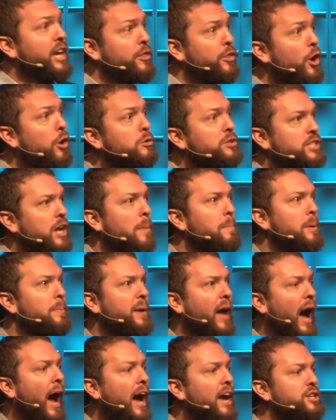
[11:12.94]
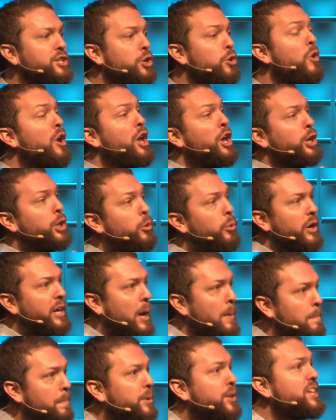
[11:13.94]
in those coming behind you, you are
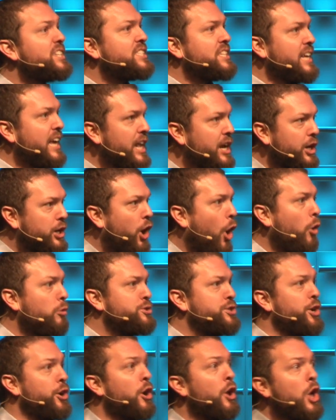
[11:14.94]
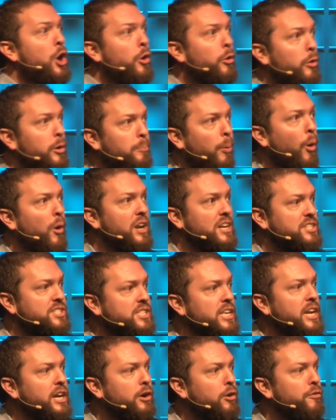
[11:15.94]
complicit in a culture who would point a
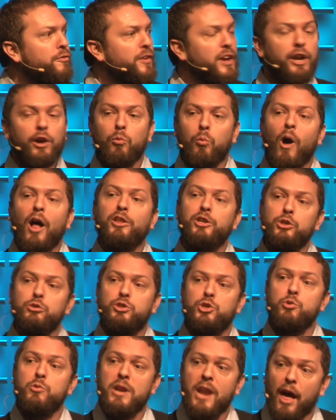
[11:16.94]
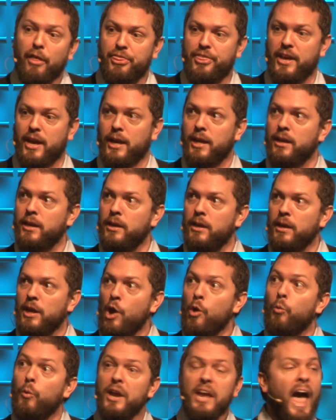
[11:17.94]
cynical finger while you do nothing.
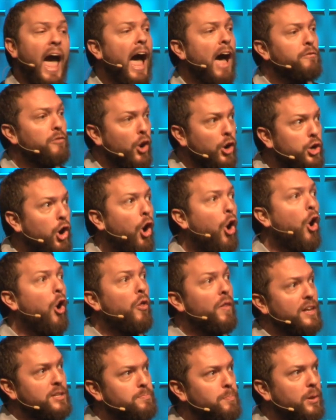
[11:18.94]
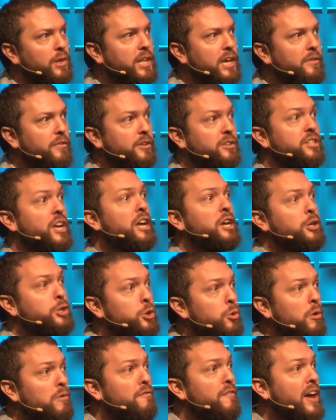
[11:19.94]
We have a call as believers
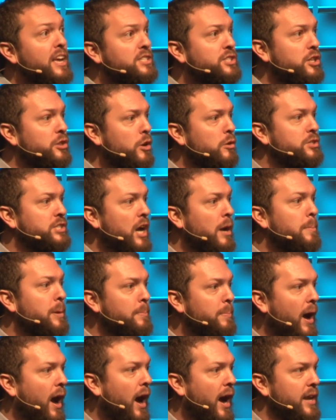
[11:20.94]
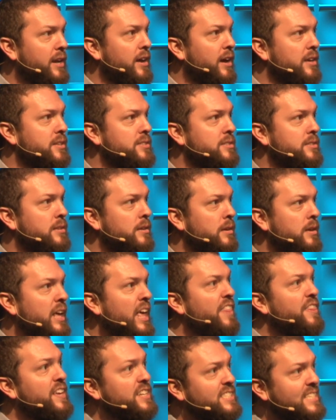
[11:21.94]
to invest in those coming behind us.
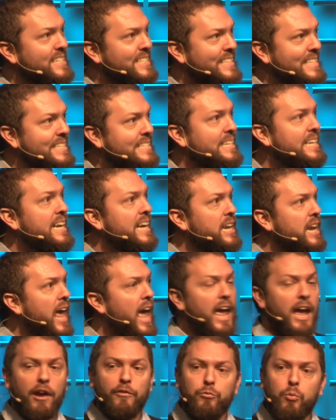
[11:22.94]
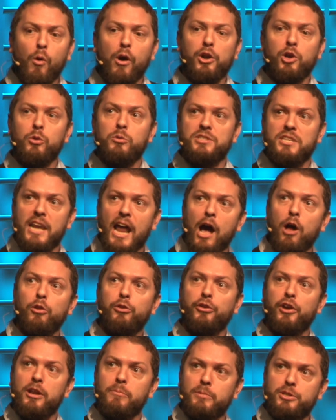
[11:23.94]
This is the DNA of one who is an
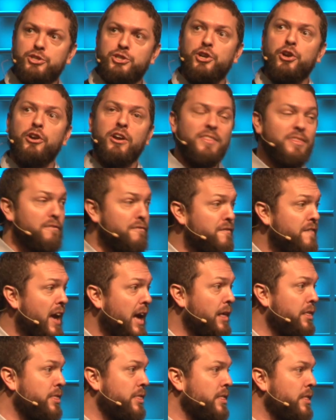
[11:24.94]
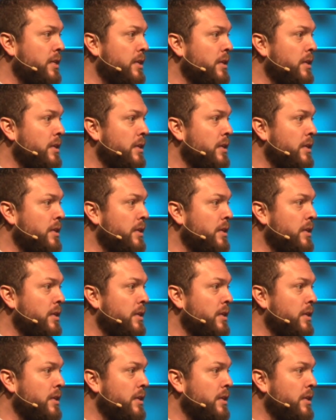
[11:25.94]
elder and mature in the faith.